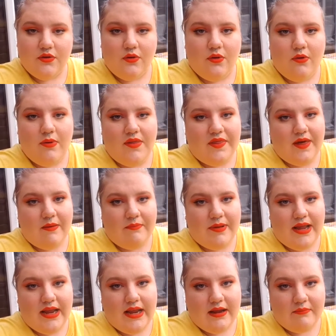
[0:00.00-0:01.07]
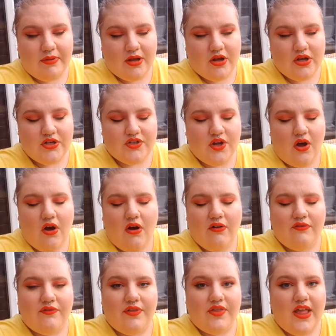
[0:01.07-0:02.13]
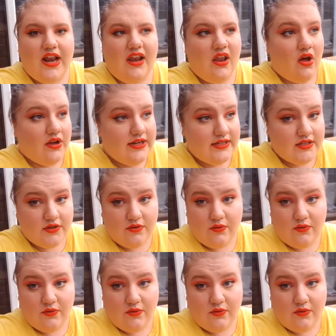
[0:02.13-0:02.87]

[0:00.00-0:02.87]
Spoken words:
or whether that be because of the light